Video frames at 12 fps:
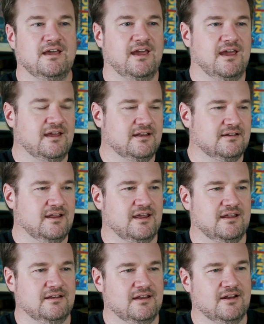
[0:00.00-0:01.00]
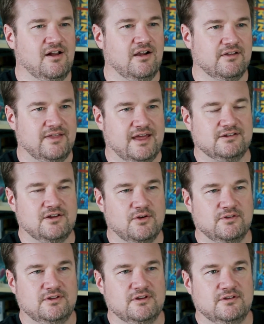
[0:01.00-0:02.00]
and all of that
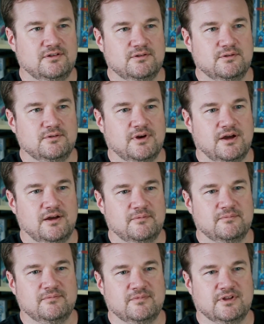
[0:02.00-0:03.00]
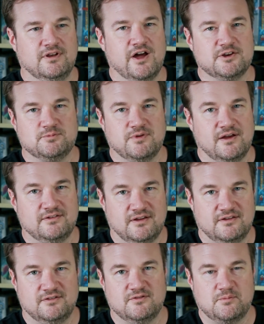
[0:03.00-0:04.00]
goes into the launch
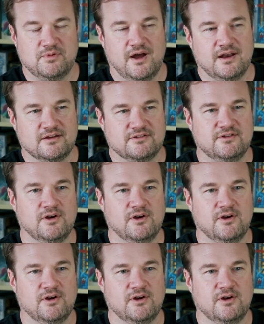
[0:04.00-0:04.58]
process of a product.